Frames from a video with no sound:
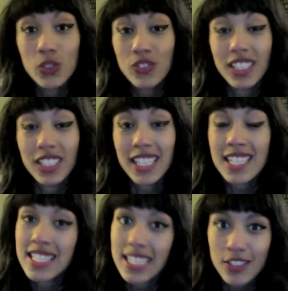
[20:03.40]
for the next
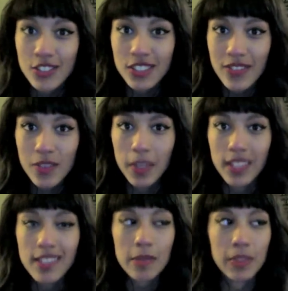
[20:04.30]
6 or 7
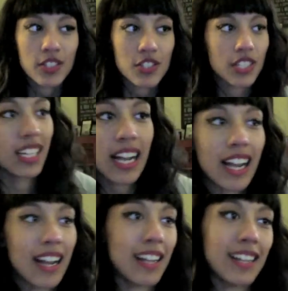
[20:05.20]
months, which
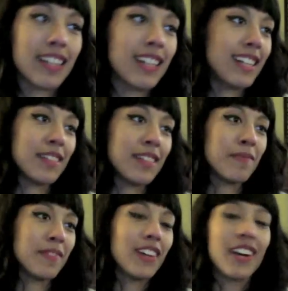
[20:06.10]

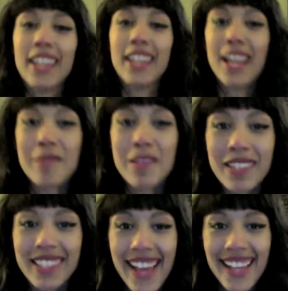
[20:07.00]
I'm not happy
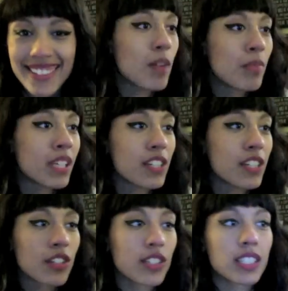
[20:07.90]
about that. But yeah,
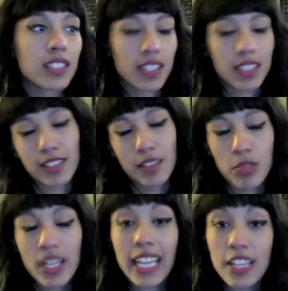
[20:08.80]
during the
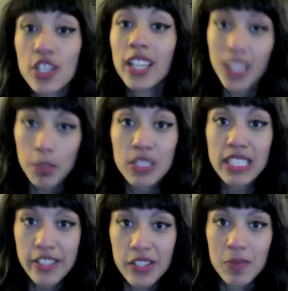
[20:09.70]
break, I shed a couple
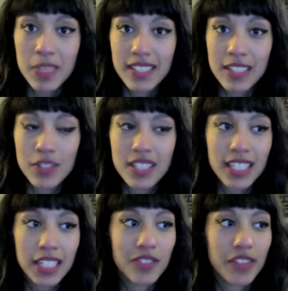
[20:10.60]
tears because I was
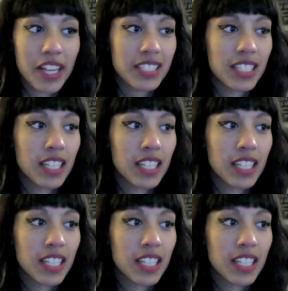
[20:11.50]
thinking of the fact